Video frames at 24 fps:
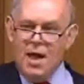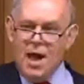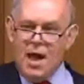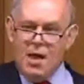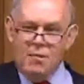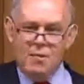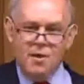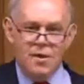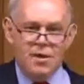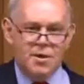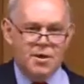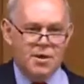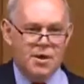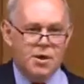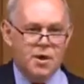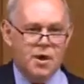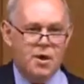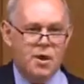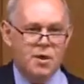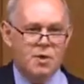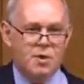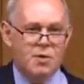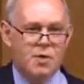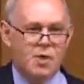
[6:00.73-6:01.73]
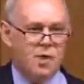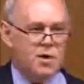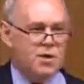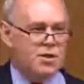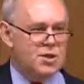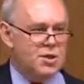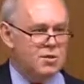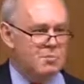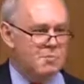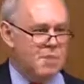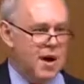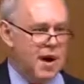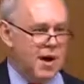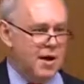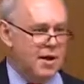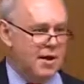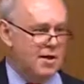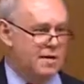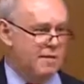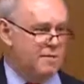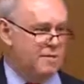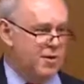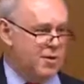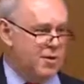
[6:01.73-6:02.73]
Are we going to go to the
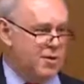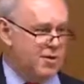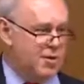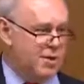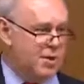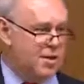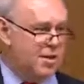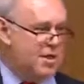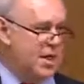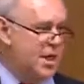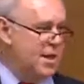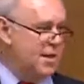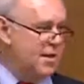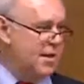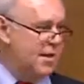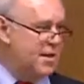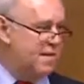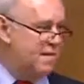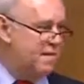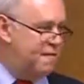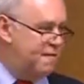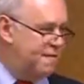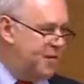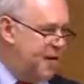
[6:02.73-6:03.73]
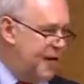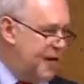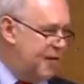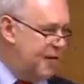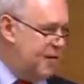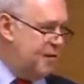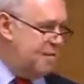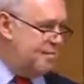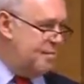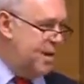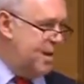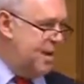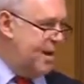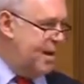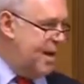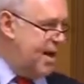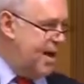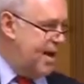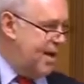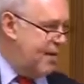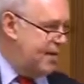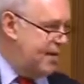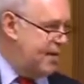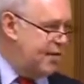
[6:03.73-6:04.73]
market forces that have failed many
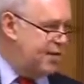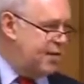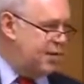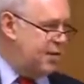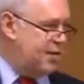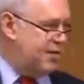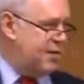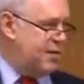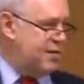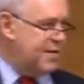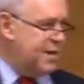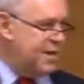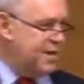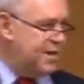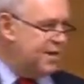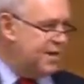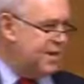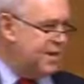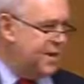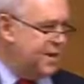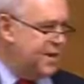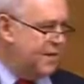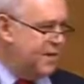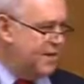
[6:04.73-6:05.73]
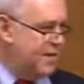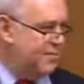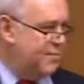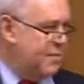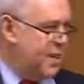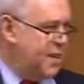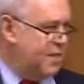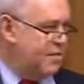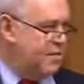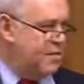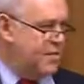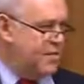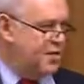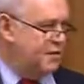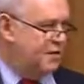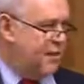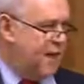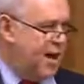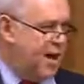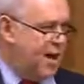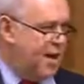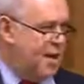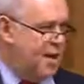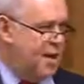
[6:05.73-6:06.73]
areas of the United Kingdom thus
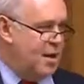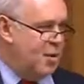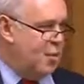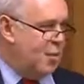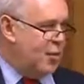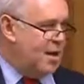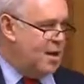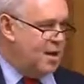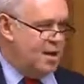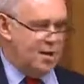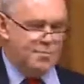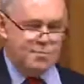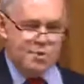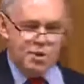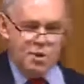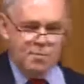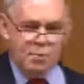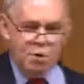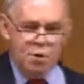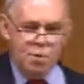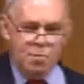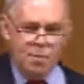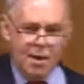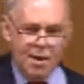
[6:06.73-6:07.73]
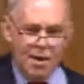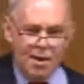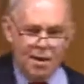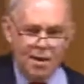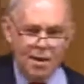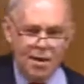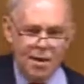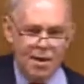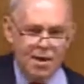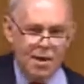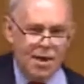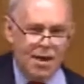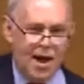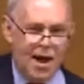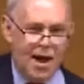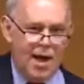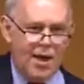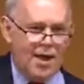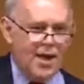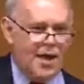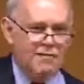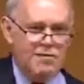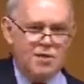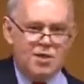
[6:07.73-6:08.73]
far when it comes to mobile?
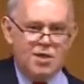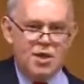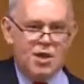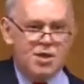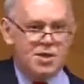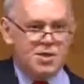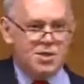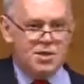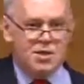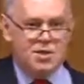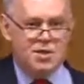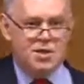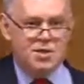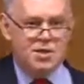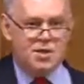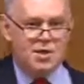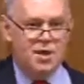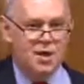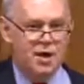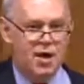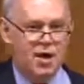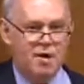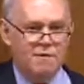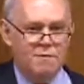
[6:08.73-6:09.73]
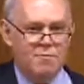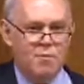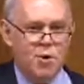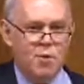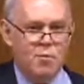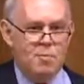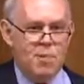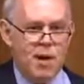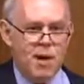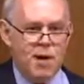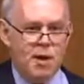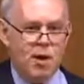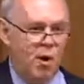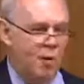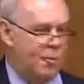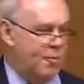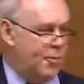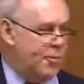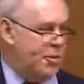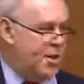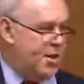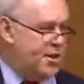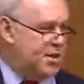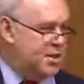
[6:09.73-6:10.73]
I have dozens of mobile
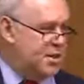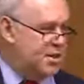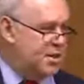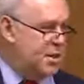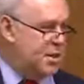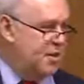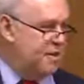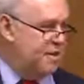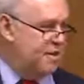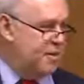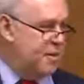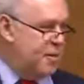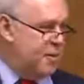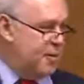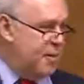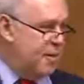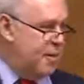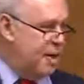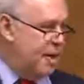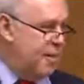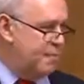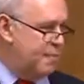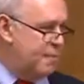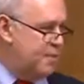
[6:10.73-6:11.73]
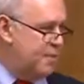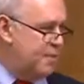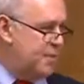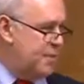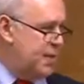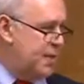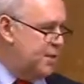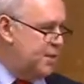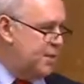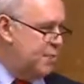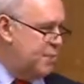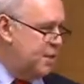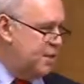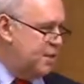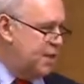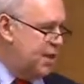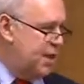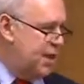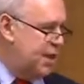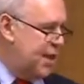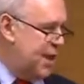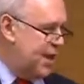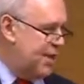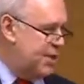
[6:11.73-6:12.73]
operators phoning up and saying, do you want a
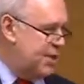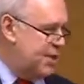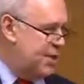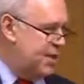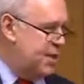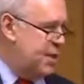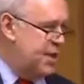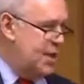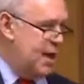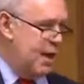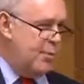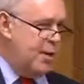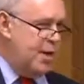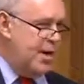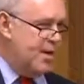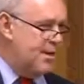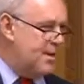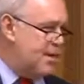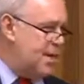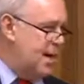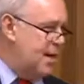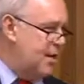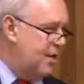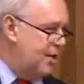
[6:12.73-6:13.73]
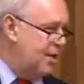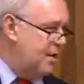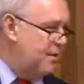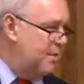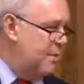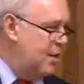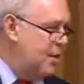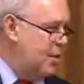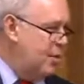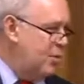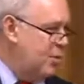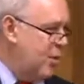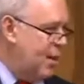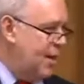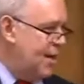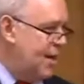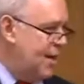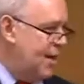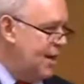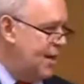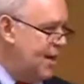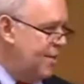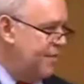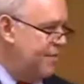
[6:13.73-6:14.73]
connection? And when I tell them where I
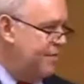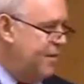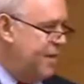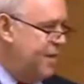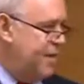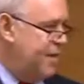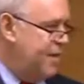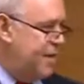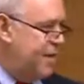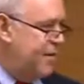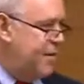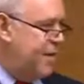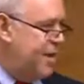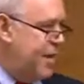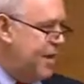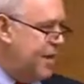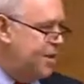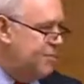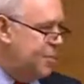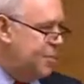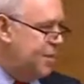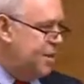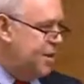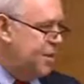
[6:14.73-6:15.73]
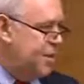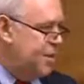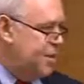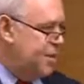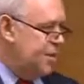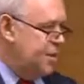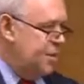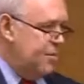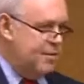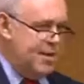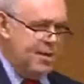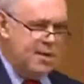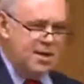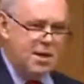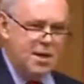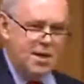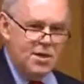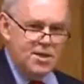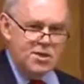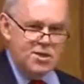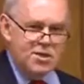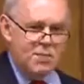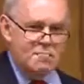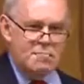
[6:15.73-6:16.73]
live, they're unable to do it.
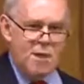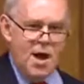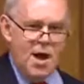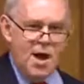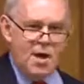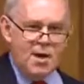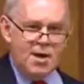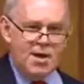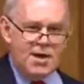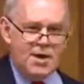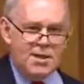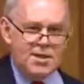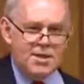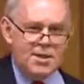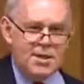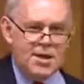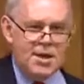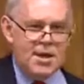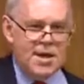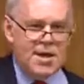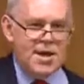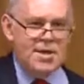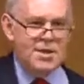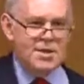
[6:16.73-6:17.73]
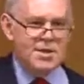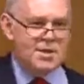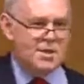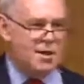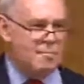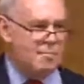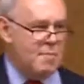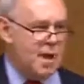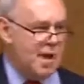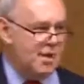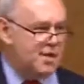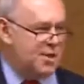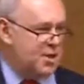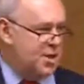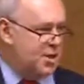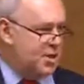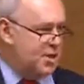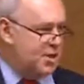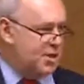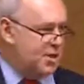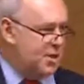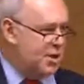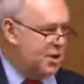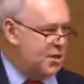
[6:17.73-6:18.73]
So the market isn't a
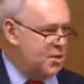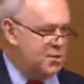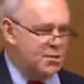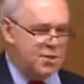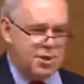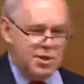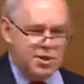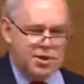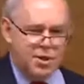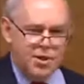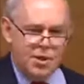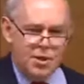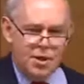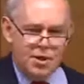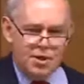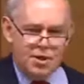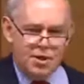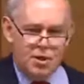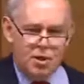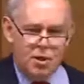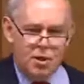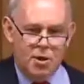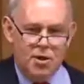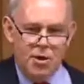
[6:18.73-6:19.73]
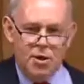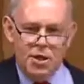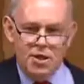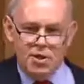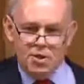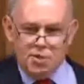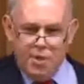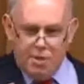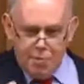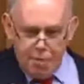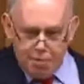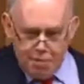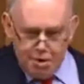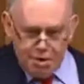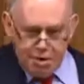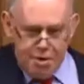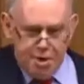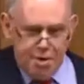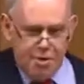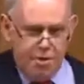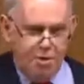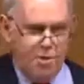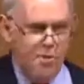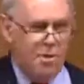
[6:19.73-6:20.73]
magic solution at all. So I want to
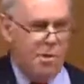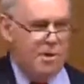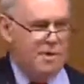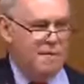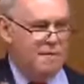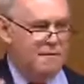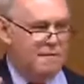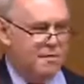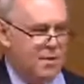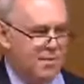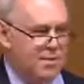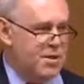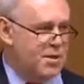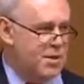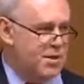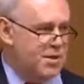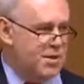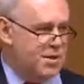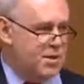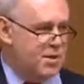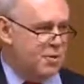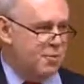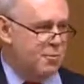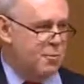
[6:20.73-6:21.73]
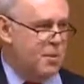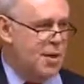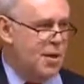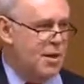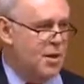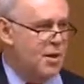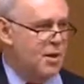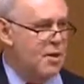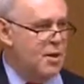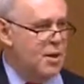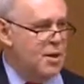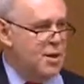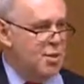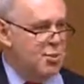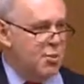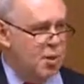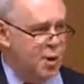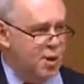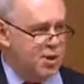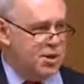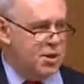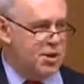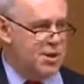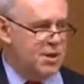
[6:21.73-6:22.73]
know from the digital bill
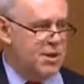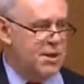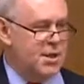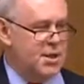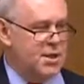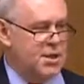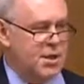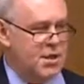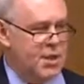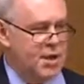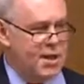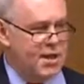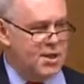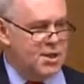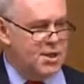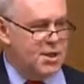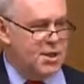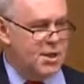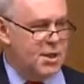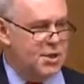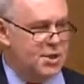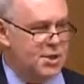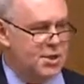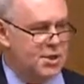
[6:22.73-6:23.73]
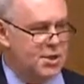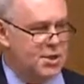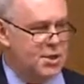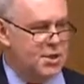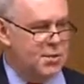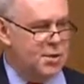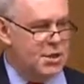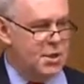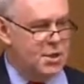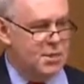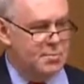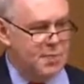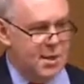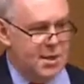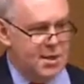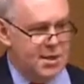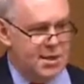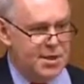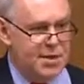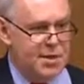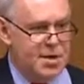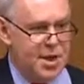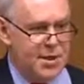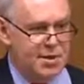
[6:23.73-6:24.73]
what legislation is going to come
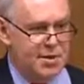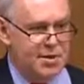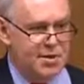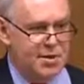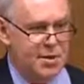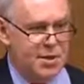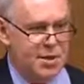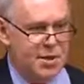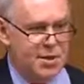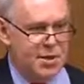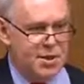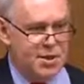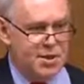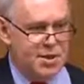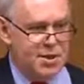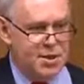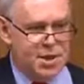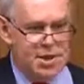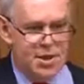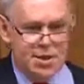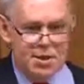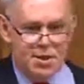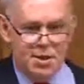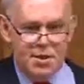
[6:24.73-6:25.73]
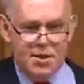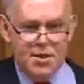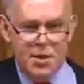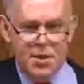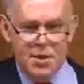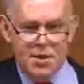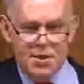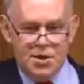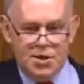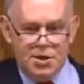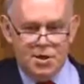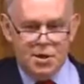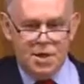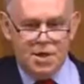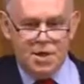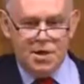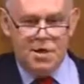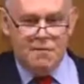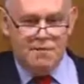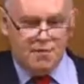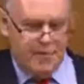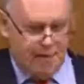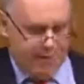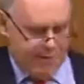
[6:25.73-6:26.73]
in secondary legislation to
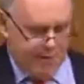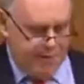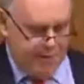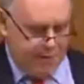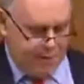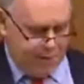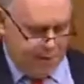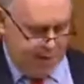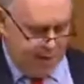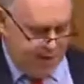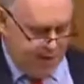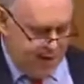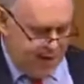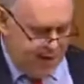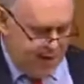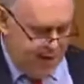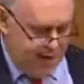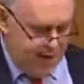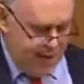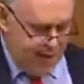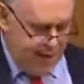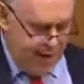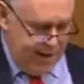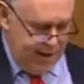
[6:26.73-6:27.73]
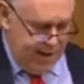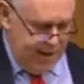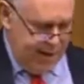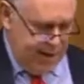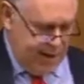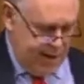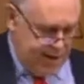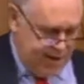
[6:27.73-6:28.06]
deliver this, because I think it